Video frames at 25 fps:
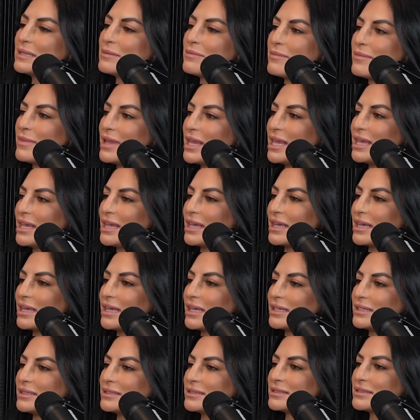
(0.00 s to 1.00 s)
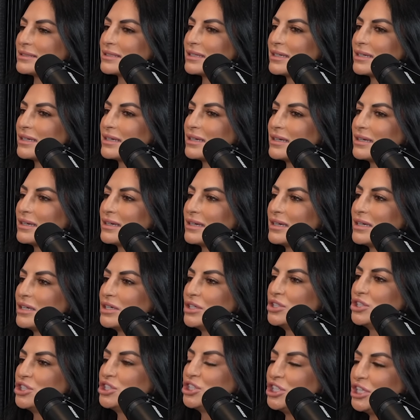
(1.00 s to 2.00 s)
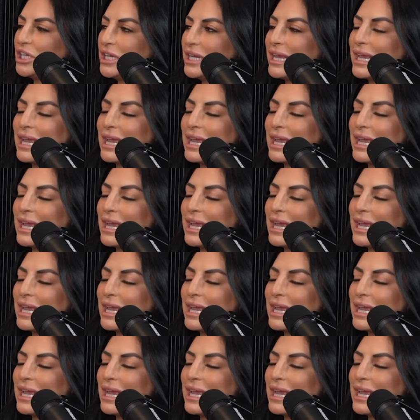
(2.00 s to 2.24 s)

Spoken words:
to me is she